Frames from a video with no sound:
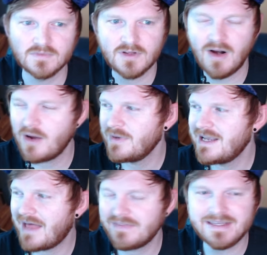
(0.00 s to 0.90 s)
All right, we
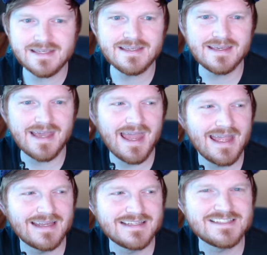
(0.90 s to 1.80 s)
got the Inkay,
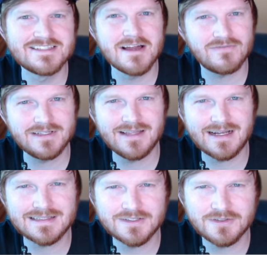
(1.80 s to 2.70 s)
and he's definitely like
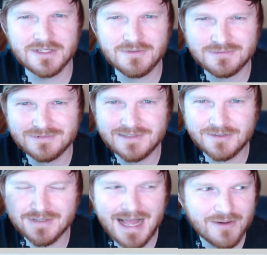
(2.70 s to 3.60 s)
a little cute
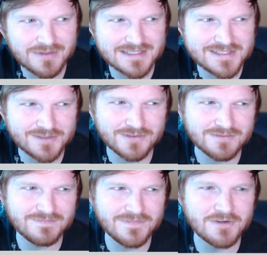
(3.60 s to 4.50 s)
little guy with his little
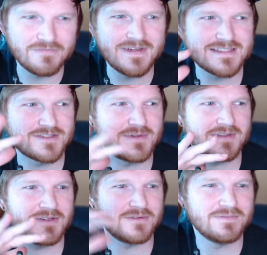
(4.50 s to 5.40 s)
face doing
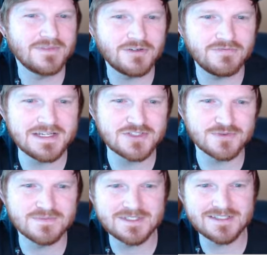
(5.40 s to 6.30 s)
little
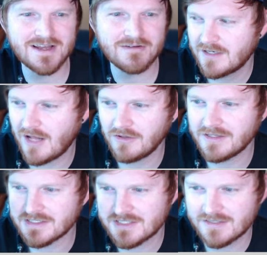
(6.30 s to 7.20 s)
facial stuff.
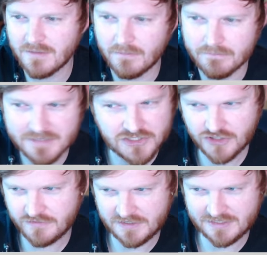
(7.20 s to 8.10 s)
Colorless,
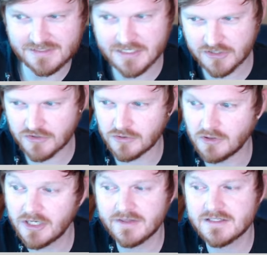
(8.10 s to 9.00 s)
Mischievous Tentacle.
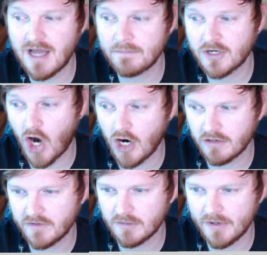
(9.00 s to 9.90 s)
Look at the top card of
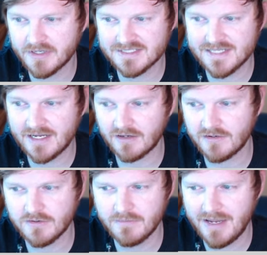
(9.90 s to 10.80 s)
your opponent's deck.
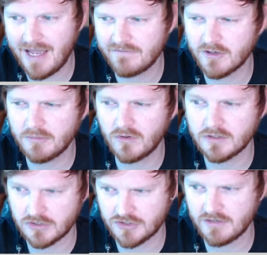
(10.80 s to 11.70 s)
You may have your
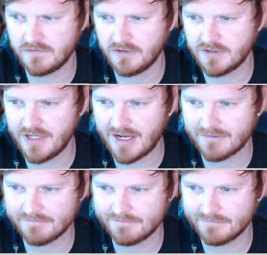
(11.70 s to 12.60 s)
opponent shuffle their deck.
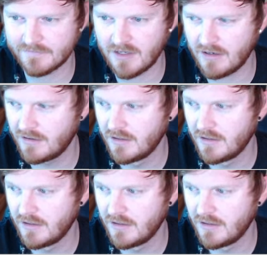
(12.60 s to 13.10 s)
Okay.